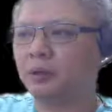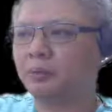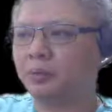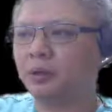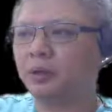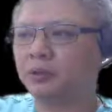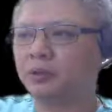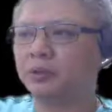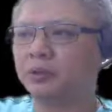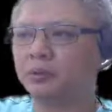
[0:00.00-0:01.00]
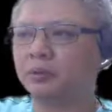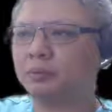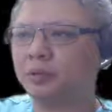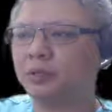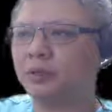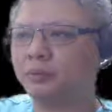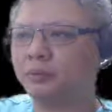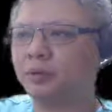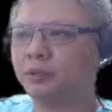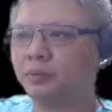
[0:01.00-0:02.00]
Black continued with p7
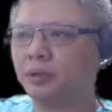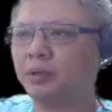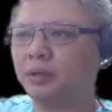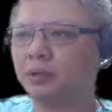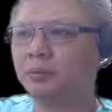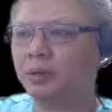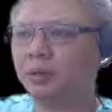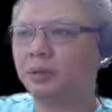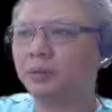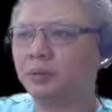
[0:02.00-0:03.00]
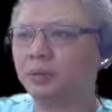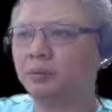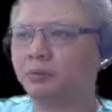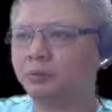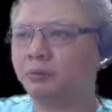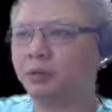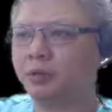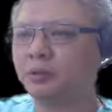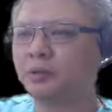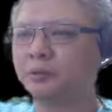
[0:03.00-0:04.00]
plus 1, but the
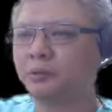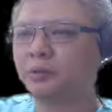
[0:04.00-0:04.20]
real